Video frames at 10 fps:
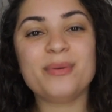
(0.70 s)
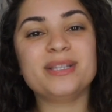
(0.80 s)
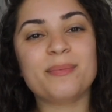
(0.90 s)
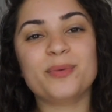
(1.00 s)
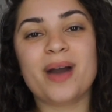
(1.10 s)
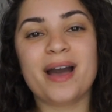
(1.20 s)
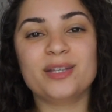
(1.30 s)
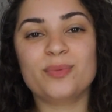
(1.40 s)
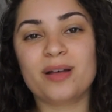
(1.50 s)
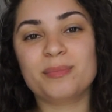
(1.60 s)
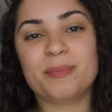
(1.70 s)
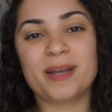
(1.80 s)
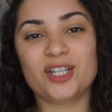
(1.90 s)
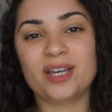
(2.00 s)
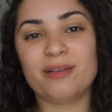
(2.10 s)
up, you guys? Welcome to my
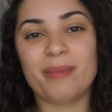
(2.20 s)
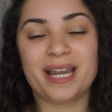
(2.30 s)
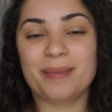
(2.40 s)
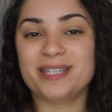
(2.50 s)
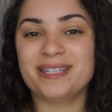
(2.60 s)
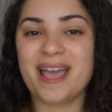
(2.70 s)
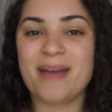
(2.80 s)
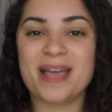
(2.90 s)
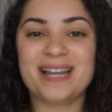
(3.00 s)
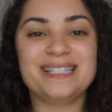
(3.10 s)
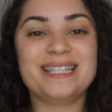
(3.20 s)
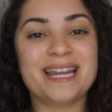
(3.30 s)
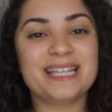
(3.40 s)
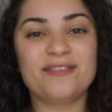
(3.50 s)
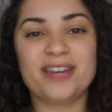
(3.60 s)
channel. My name is Sam, and in
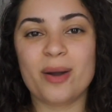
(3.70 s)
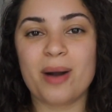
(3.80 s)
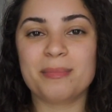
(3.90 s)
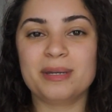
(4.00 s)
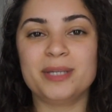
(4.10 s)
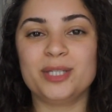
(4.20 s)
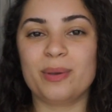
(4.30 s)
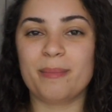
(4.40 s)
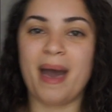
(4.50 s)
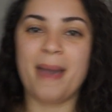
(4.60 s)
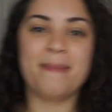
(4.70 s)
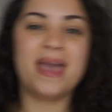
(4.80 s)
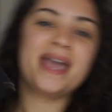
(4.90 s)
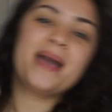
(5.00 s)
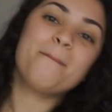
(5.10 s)
today's video I'm going to be doing my
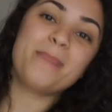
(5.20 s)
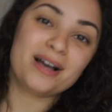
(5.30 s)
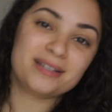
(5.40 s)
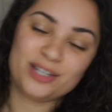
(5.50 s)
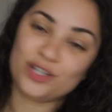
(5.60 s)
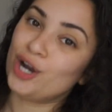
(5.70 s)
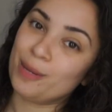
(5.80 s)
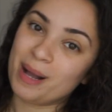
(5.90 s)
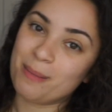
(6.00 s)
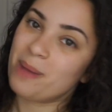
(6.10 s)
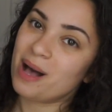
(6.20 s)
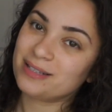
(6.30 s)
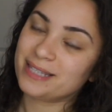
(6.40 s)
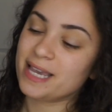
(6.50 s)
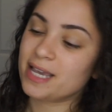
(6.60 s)
May Boxycharm
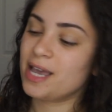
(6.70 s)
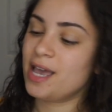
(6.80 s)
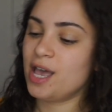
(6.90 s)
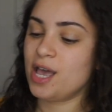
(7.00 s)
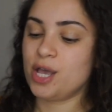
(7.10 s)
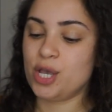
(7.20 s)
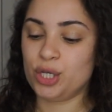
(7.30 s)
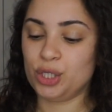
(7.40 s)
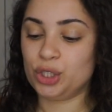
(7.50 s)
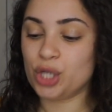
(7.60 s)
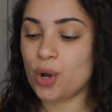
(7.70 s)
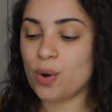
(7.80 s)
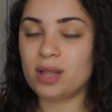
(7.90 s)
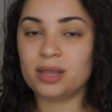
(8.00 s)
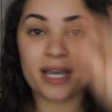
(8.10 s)
unboxing.
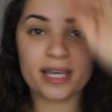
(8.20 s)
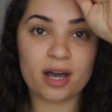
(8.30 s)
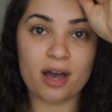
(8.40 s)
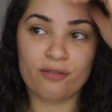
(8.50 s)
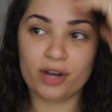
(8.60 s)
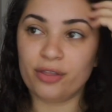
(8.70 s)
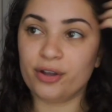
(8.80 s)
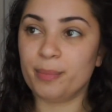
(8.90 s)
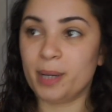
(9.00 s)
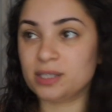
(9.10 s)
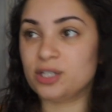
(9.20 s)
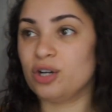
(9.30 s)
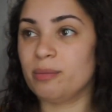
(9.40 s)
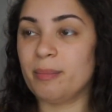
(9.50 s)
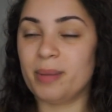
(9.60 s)
So like every other
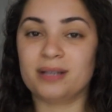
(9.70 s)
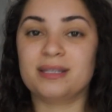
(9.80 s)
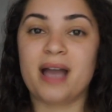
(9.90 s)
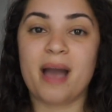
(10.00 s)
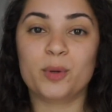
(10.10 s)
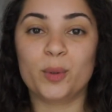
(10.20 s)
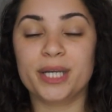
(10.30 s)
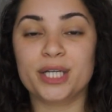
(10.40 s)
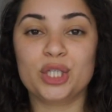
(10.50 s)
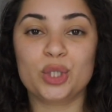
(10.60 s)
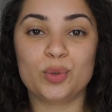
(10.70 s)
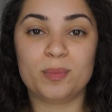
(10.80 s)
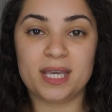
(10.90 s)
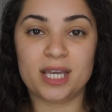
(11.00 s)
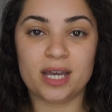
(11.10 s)
Boxycharm unboxing, I'm going to
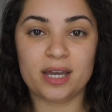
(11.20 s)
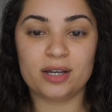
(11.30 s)
be